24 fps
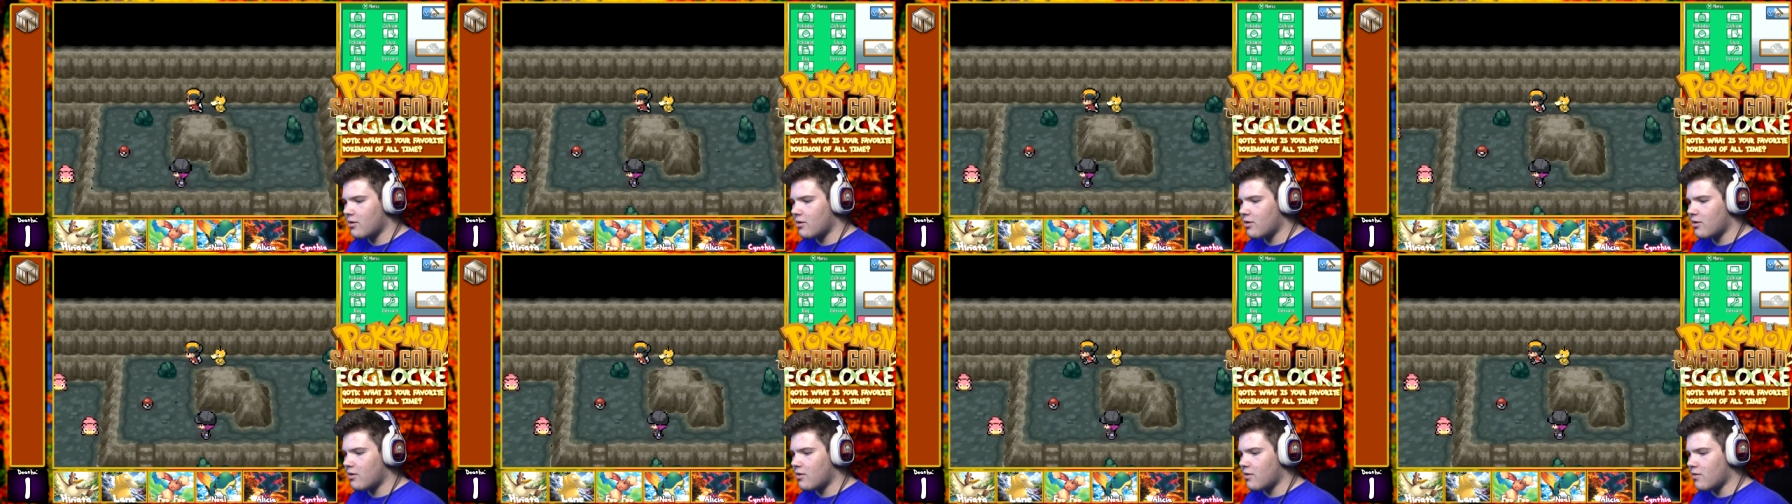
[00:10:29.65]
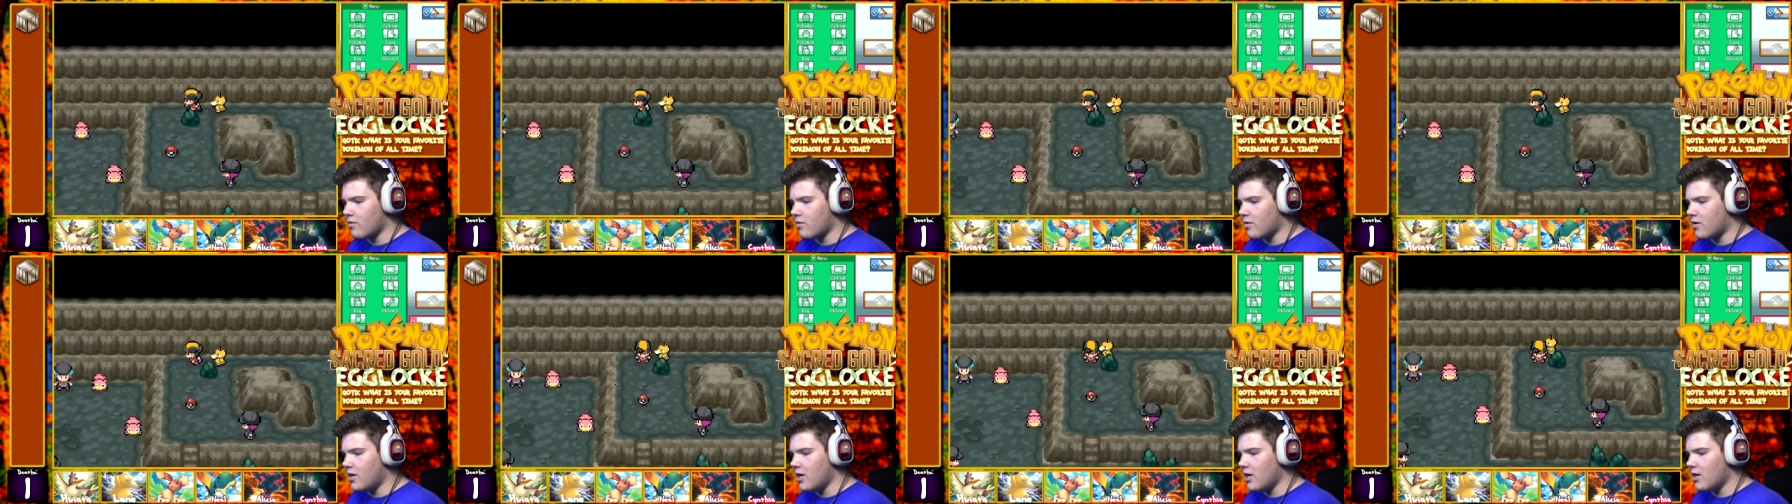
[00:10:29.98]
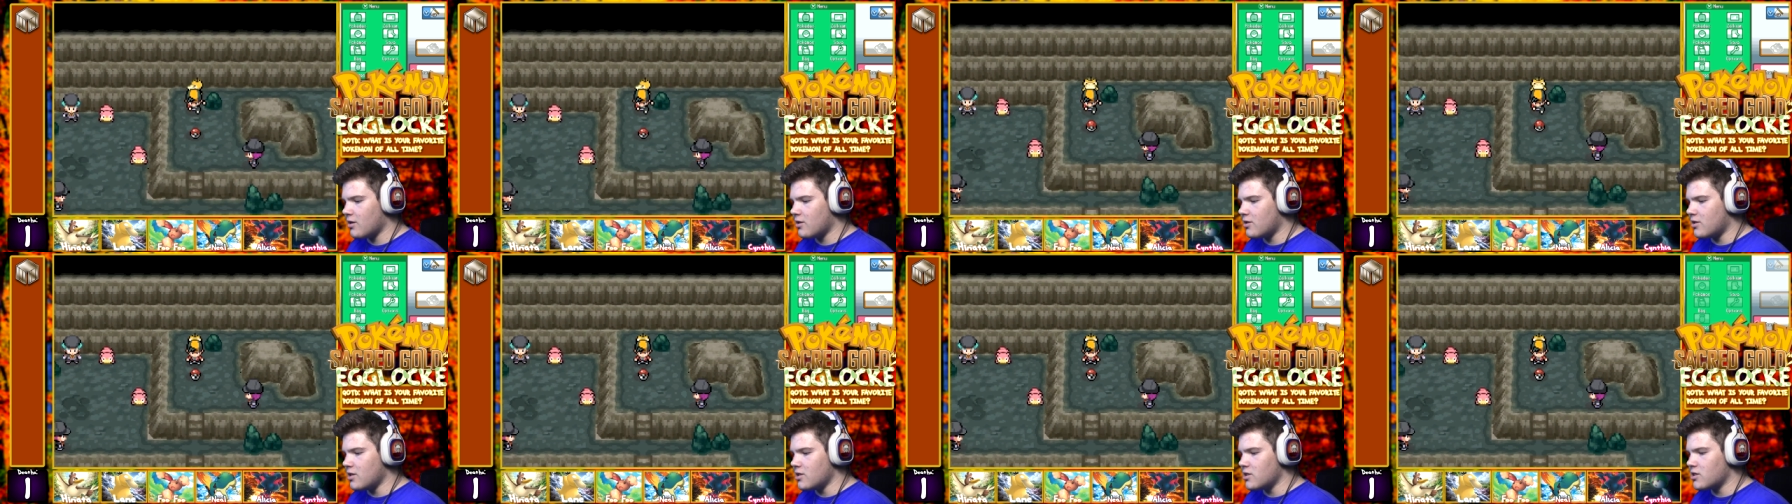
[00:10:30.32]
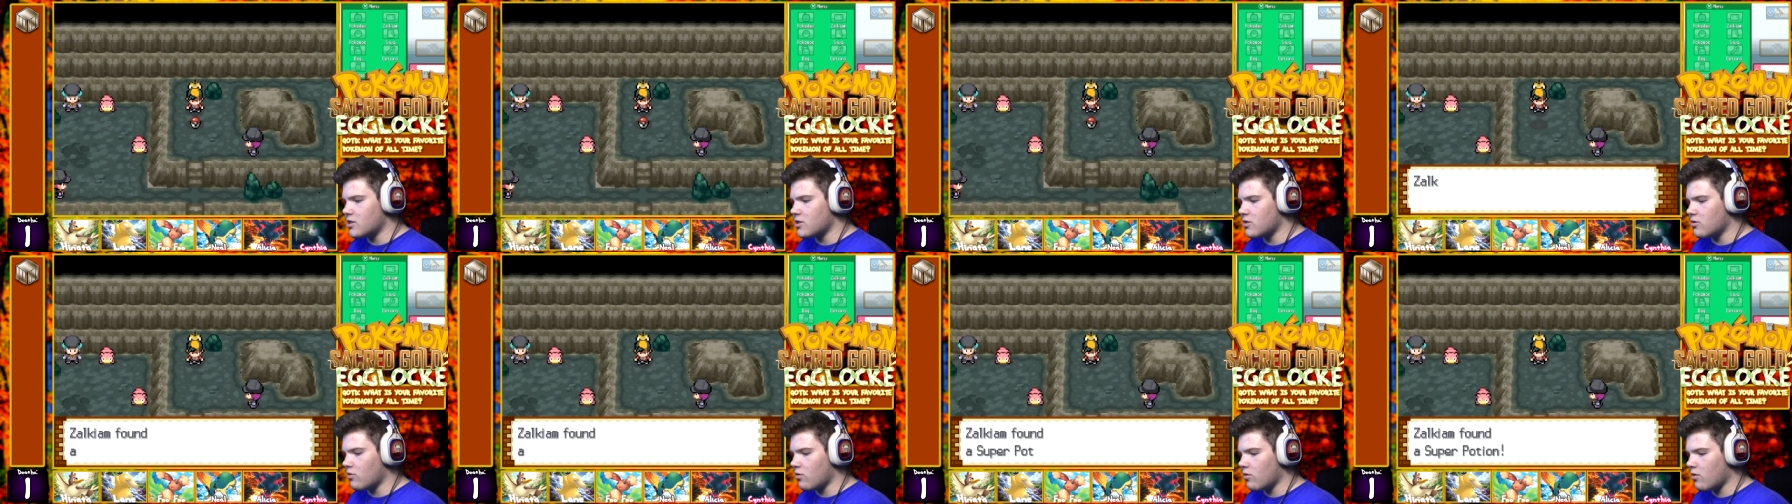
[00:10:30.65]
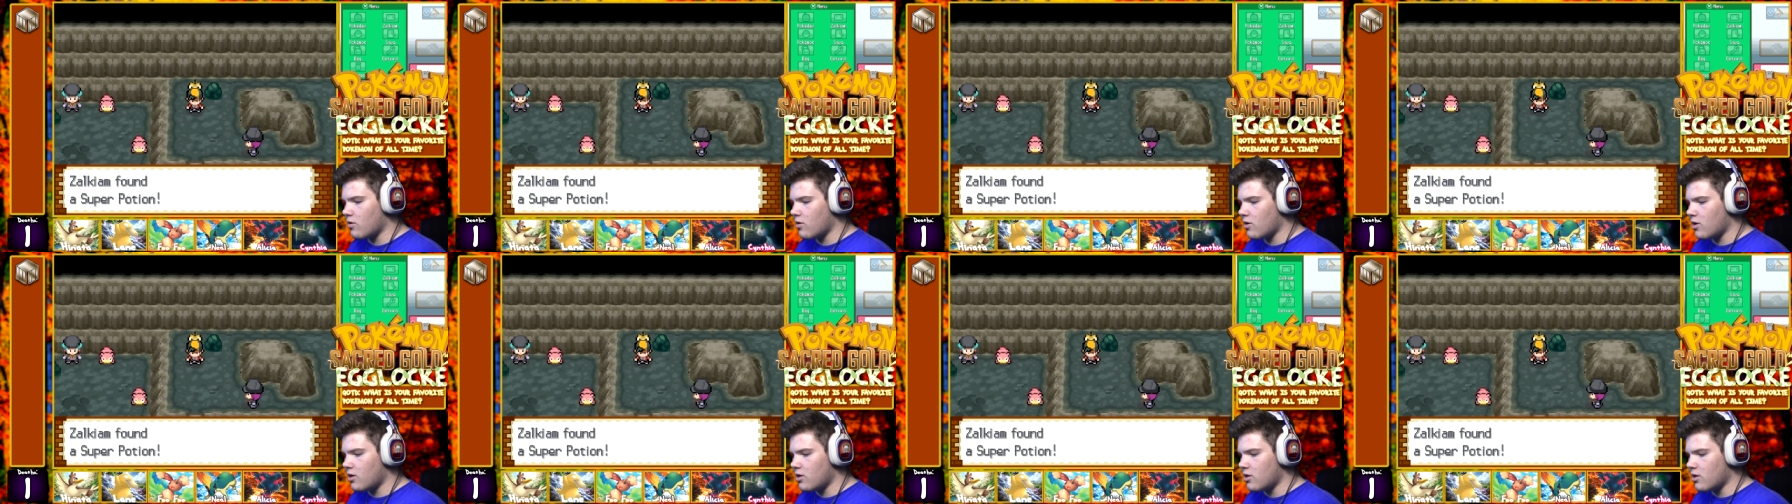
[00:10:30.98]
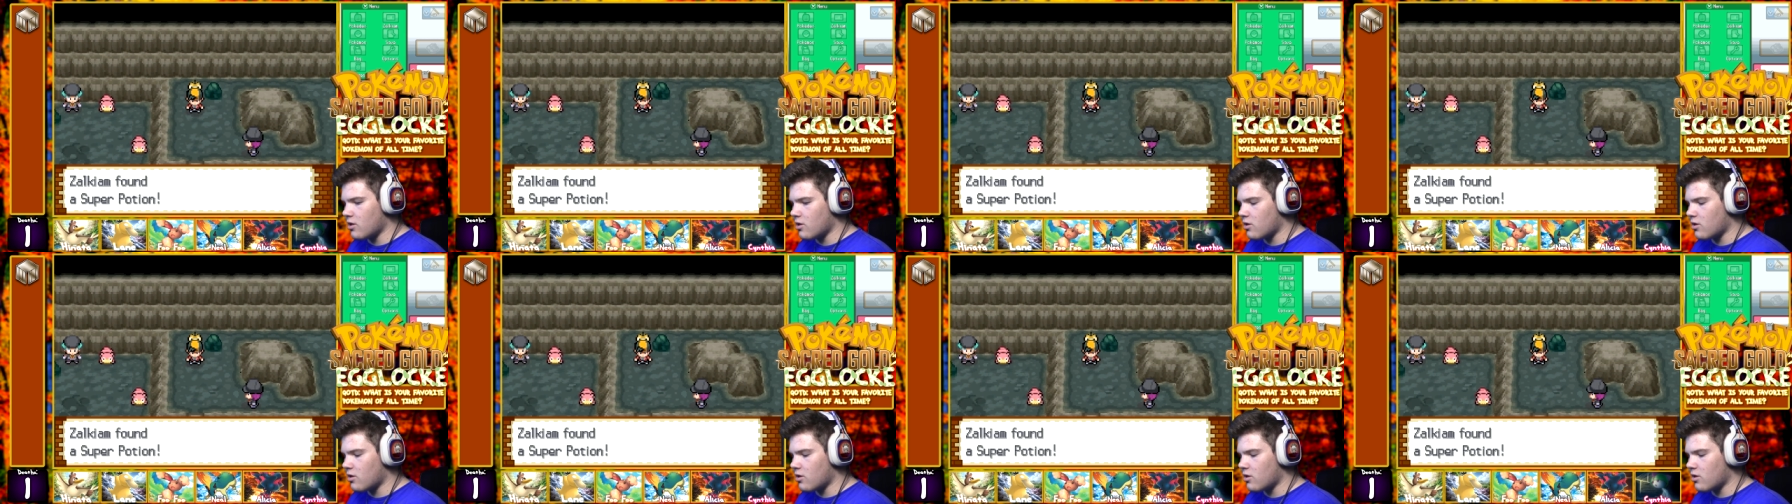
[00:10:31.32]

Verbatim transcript: So get destroyed, you